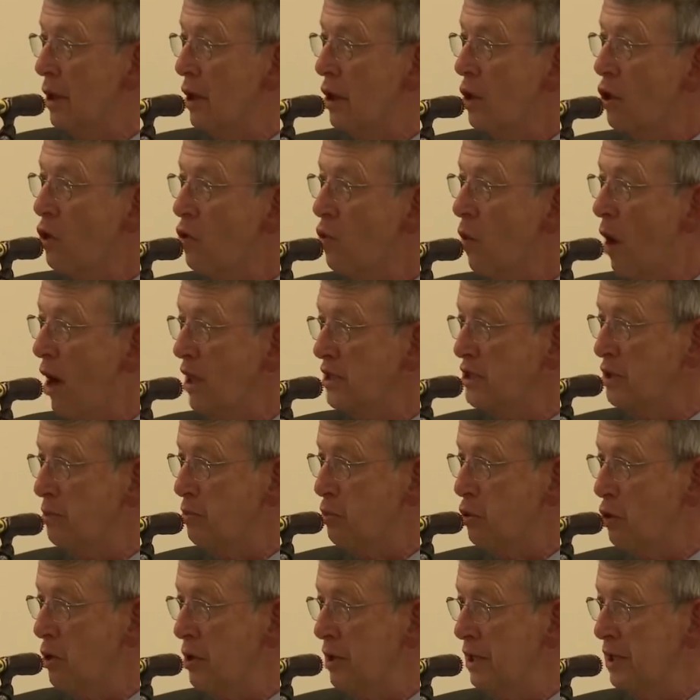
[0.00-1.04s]
who was a
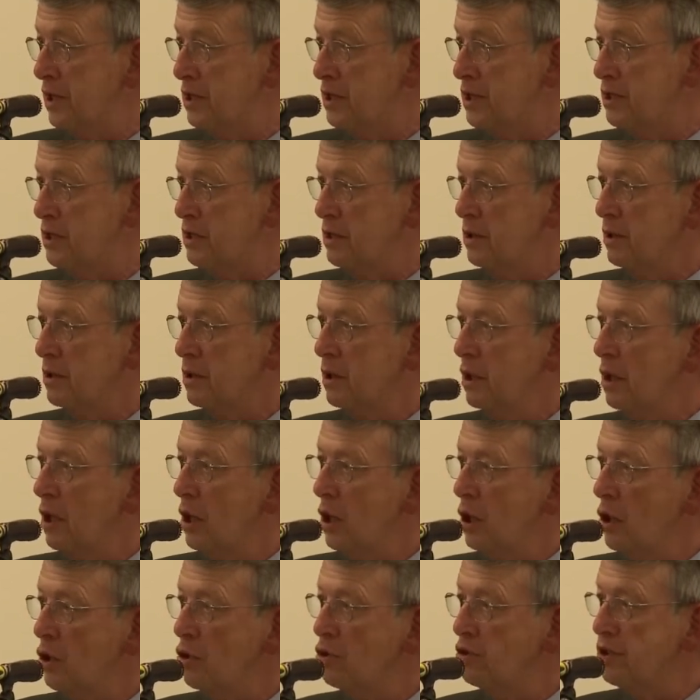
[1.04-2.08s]
priest,
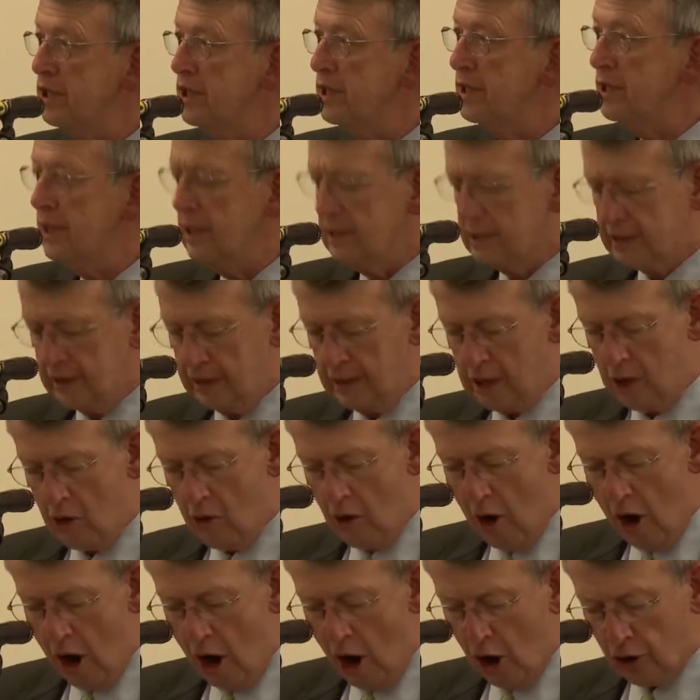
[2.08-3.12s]
who did get to know
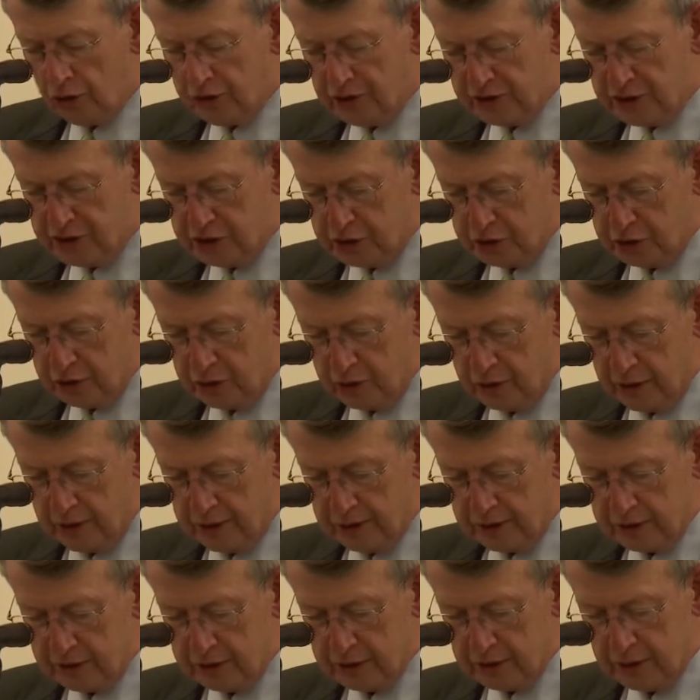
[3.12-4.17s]
all the
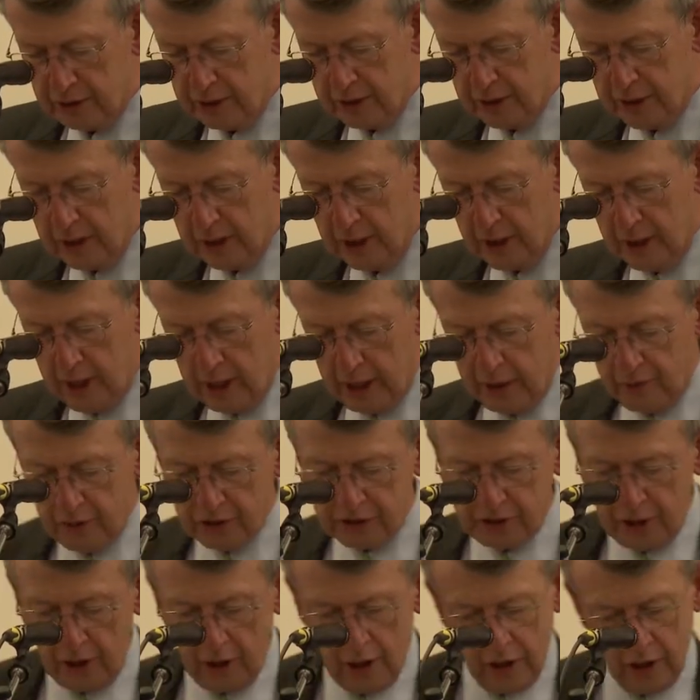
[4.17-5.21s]
students. He
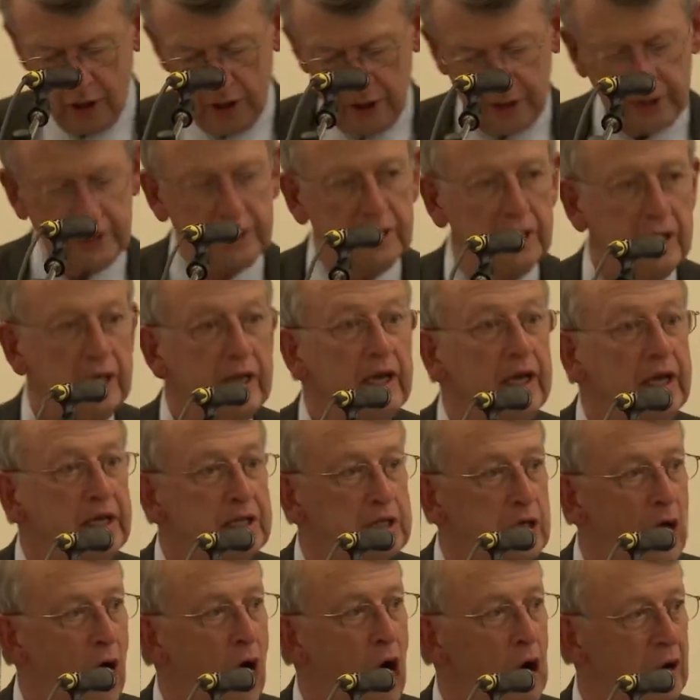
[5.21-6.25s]
was a learned dean. He
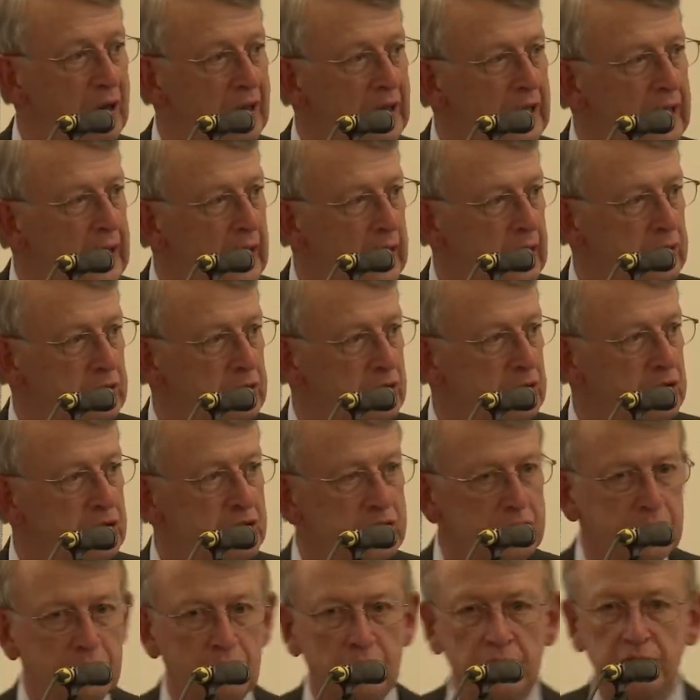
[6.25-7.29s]
taught. He counseled
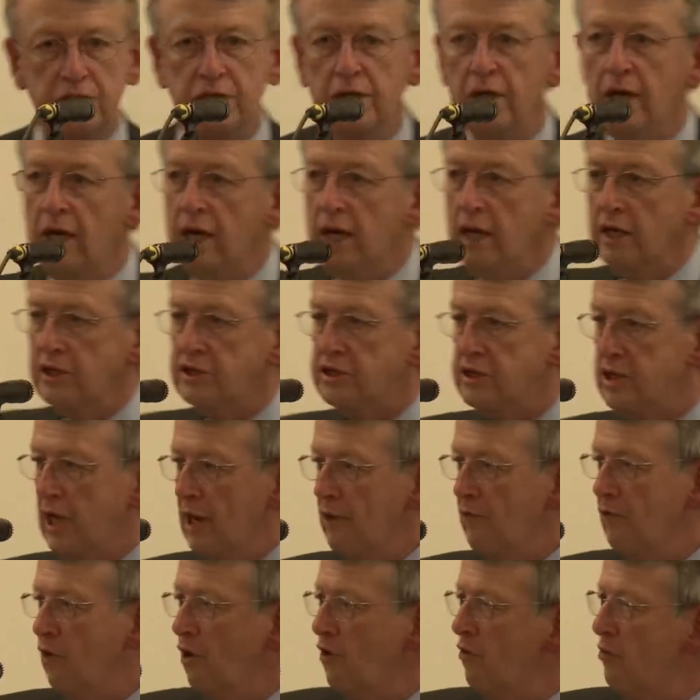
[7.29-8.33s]
students.
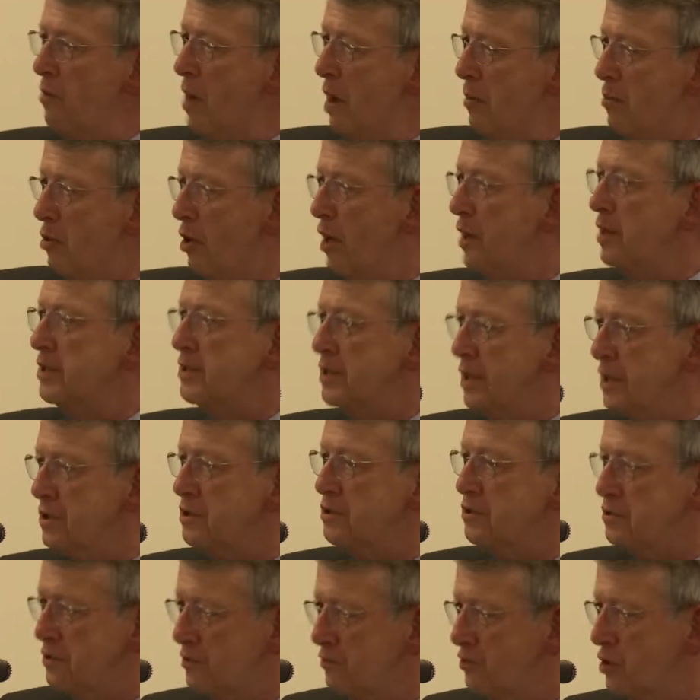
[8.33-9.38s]
Several of my
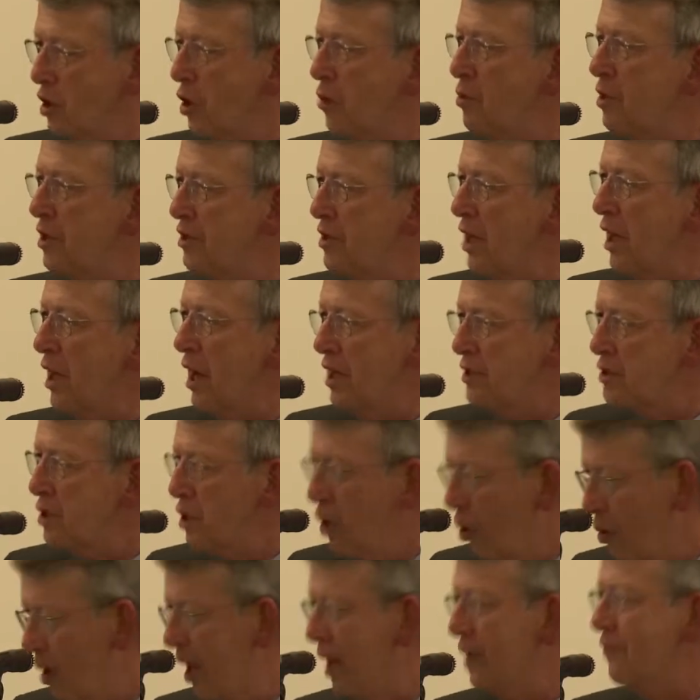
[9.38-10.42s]
predecessors have told me they got to
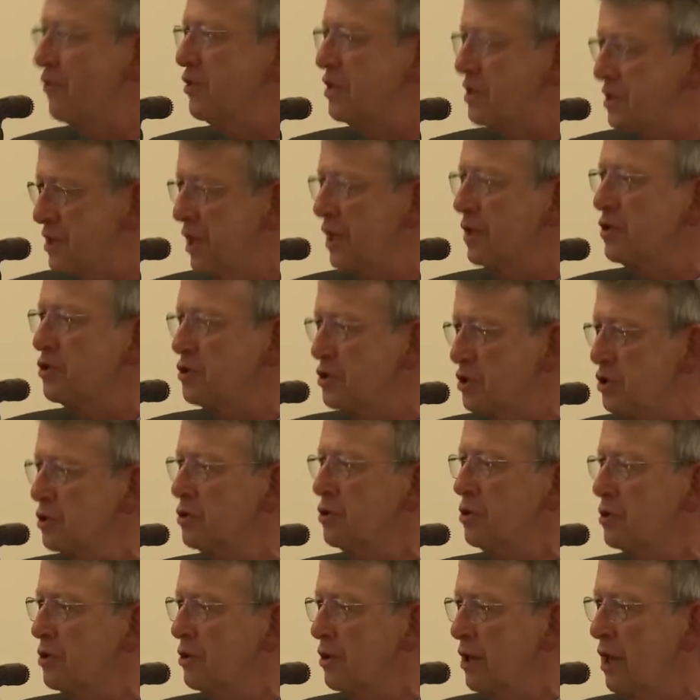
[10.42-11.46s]
know every single
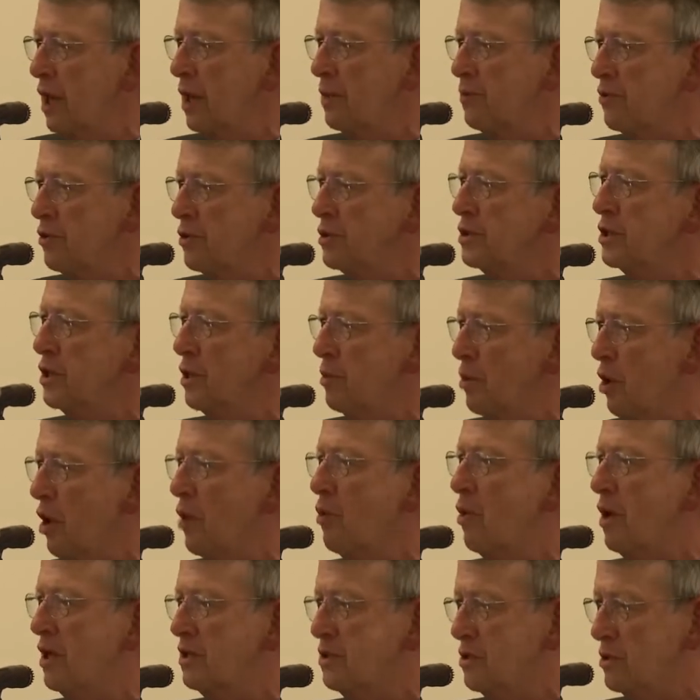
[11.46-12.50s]
student who came through
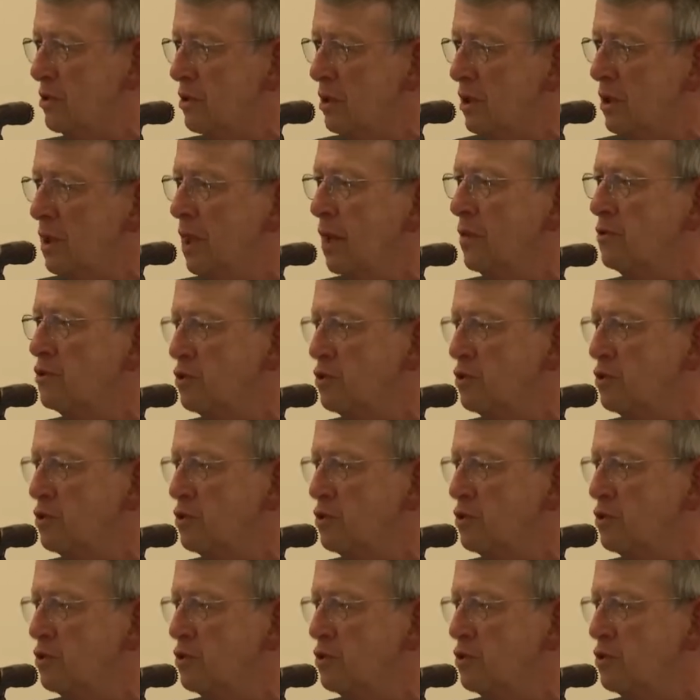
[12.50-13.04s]
Seabury-Western, and that